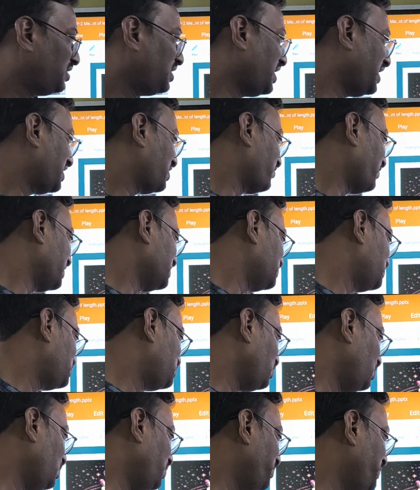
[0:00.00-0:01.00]

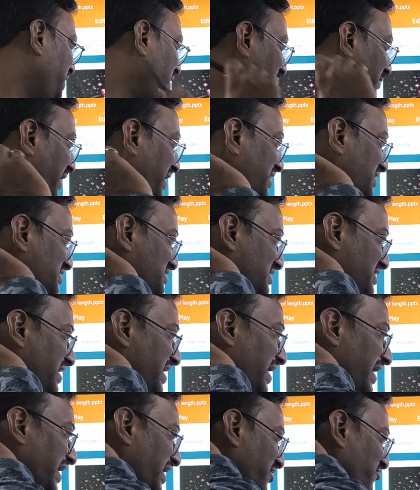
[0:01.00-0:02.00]
Likewise, so B minus
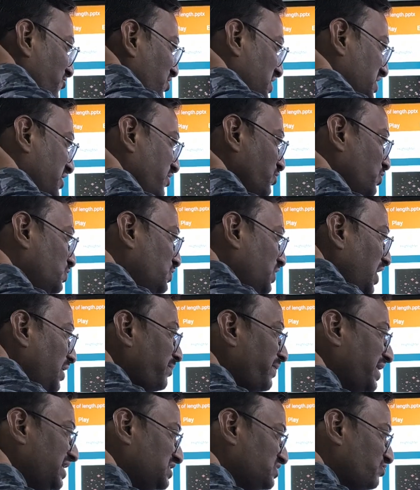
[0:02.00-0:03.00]
A will give you
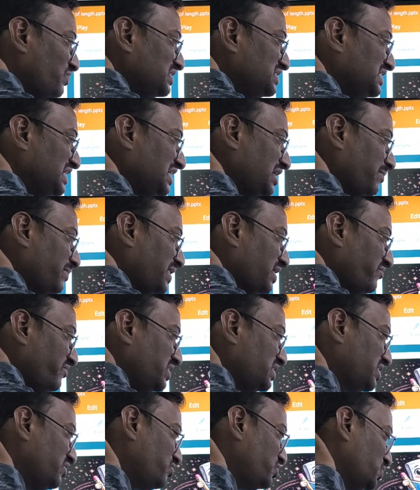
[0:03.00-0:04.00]
10 minus 1 centimeter
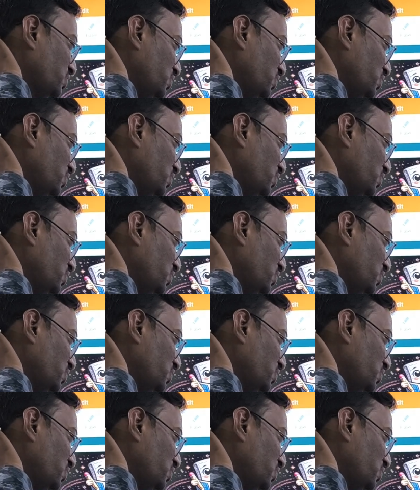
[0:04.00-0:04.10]
will give